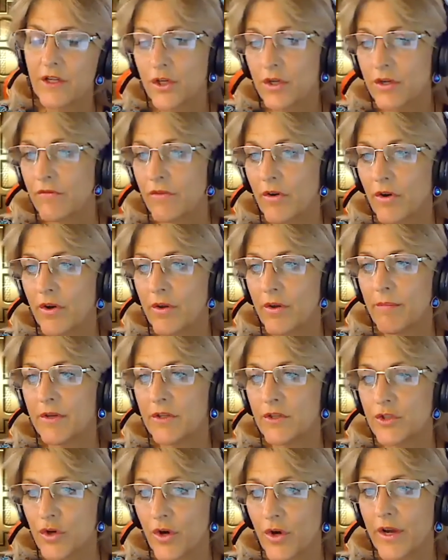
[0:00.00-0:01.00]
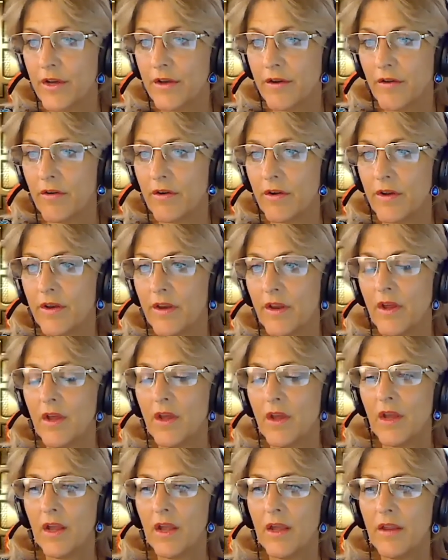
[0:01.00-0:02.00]
should have already been trained on,
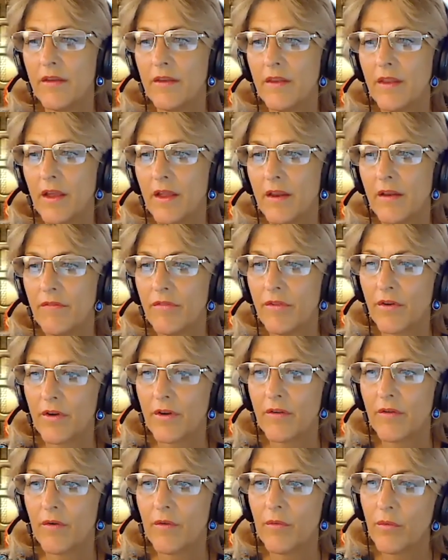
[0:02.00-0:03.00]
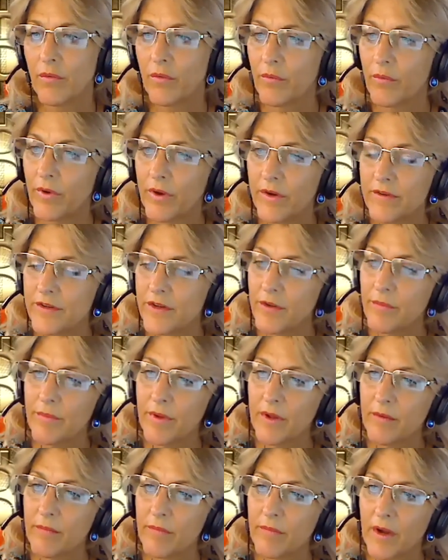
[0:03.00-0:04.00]
and mm, that yeah. if they're, oh, what do you
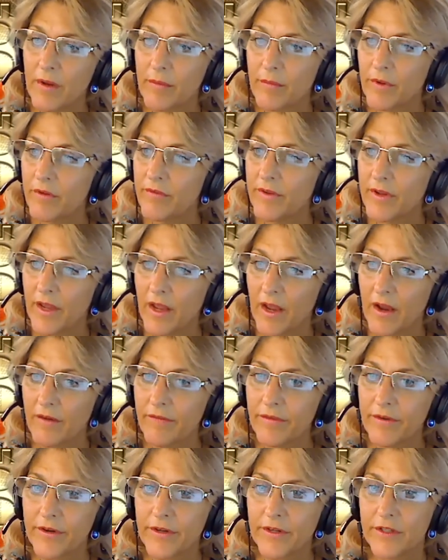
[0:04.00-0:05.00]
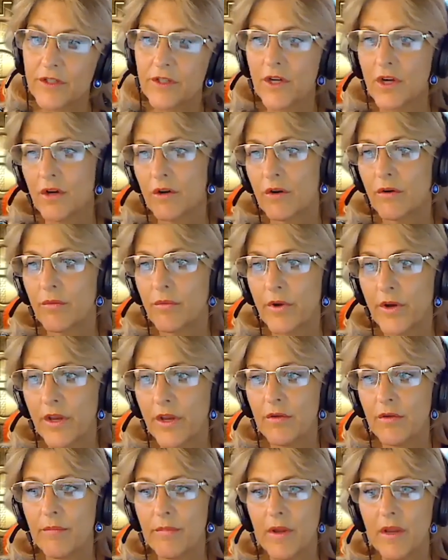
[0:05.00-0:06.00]
mean by moving average? what
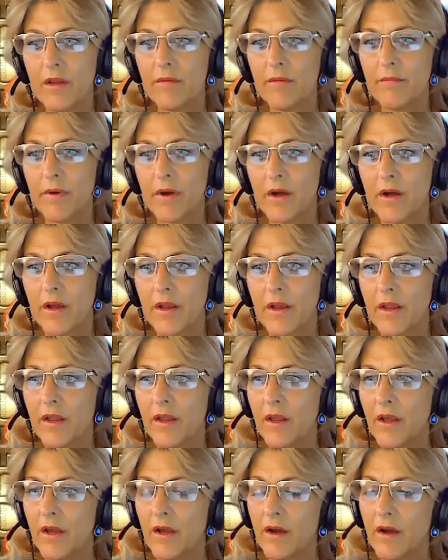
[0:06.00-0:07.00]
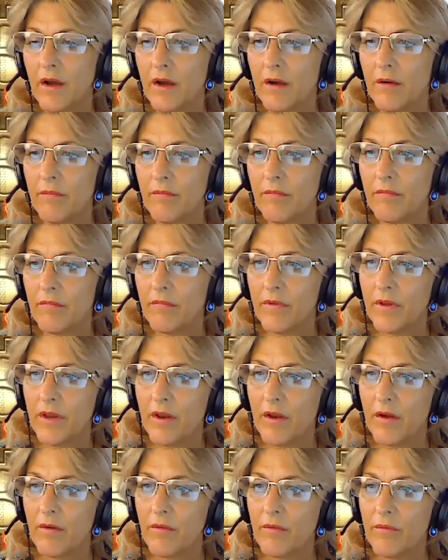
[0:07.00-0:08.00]
mean by um, you
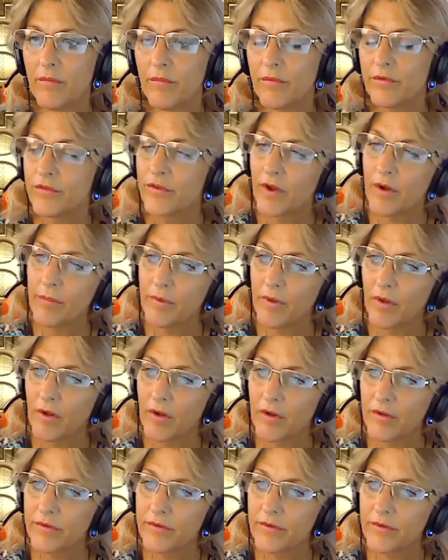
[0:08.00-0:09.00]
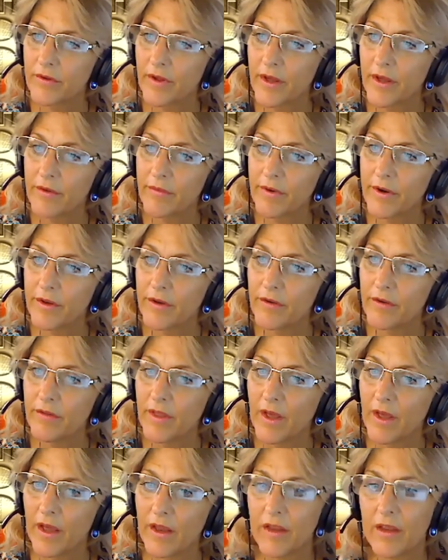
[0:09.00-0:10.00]
know, stop loss. How do I do
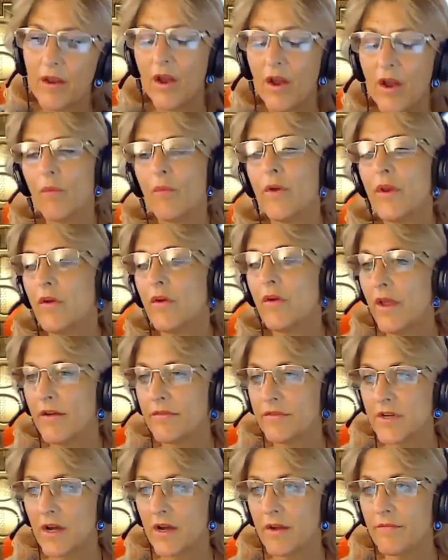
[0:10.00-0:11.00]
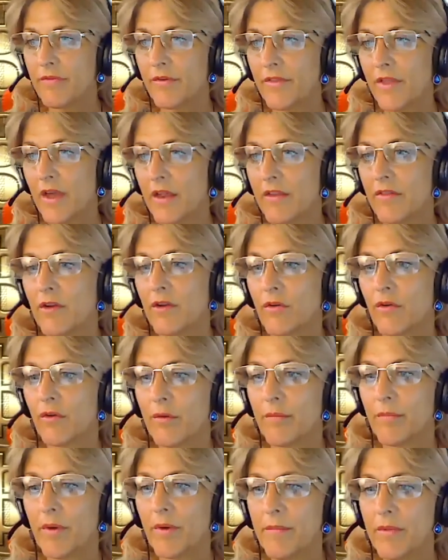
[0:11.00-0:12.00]
that? Yeah, we don't have time for that in the
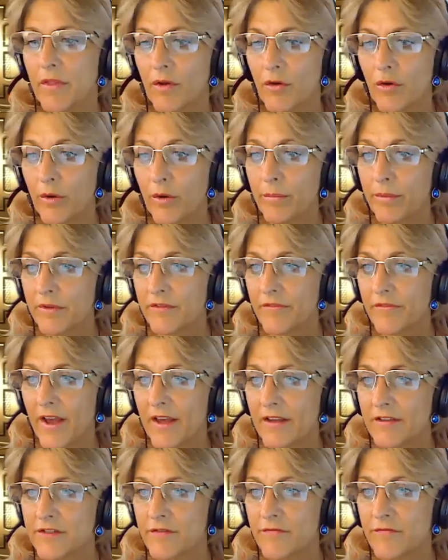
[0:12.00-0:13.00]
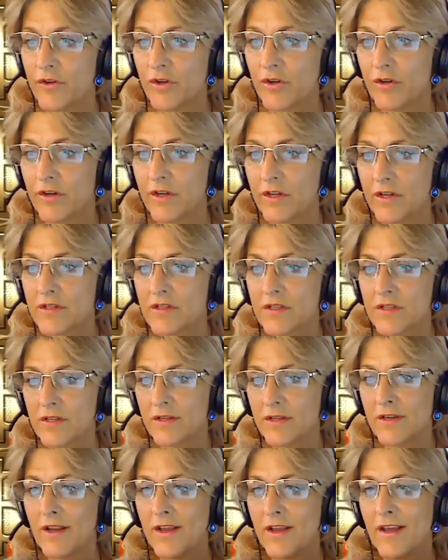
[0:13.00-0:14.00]
group. I mean, the group is fast and furious,
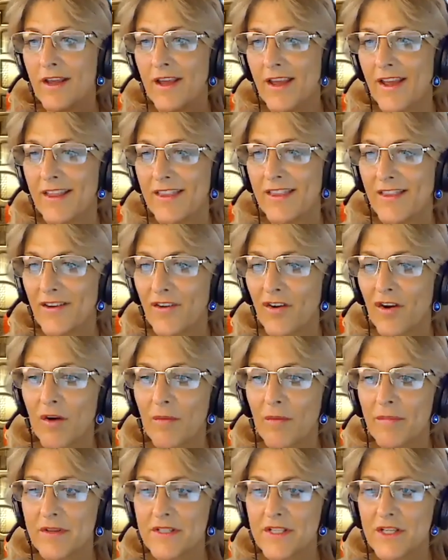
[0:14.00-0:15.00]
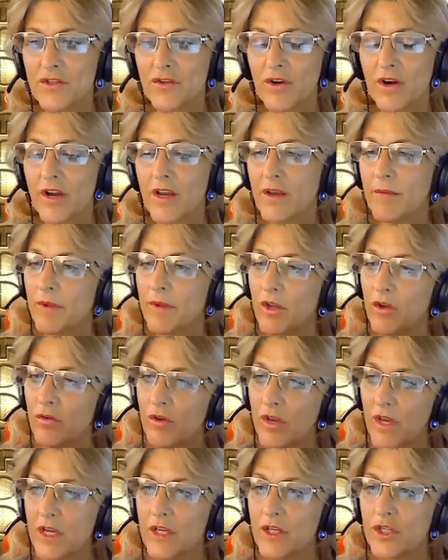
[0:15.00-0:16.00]
and and they're all busy yeah. trading. But you
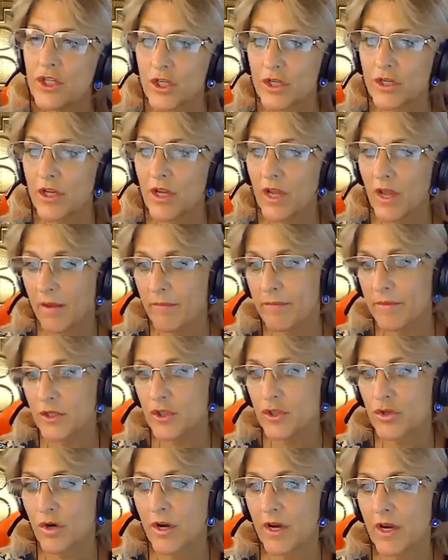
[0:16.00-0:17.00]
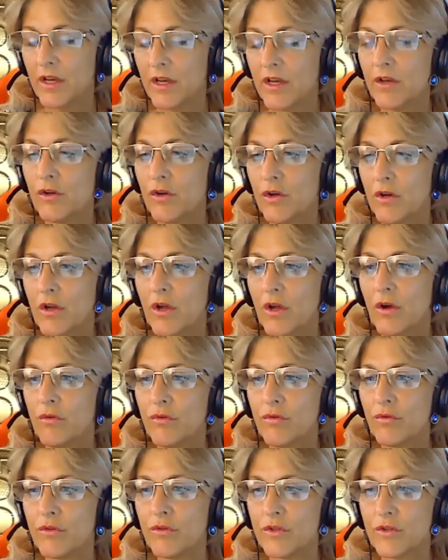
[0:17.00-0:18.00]
need to have been trained and go
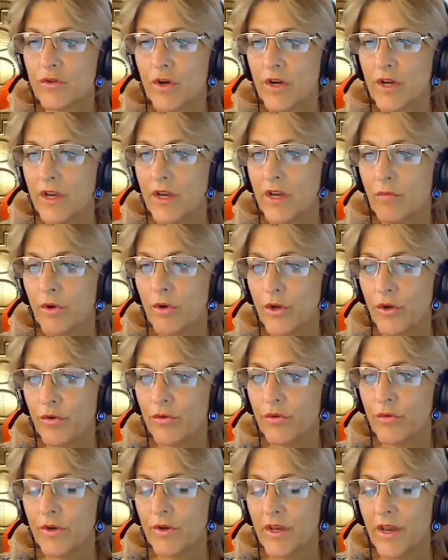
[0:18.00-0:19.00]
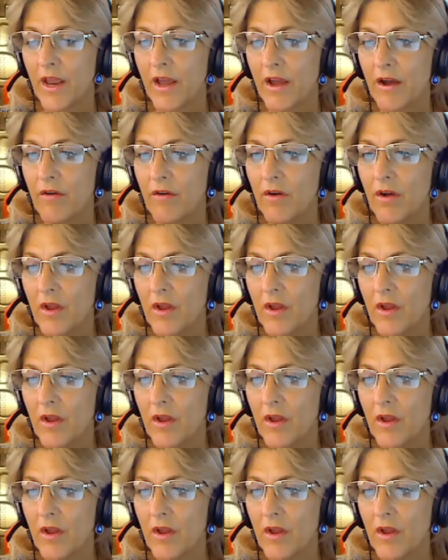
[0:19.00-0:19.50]
through the training and what you're doing now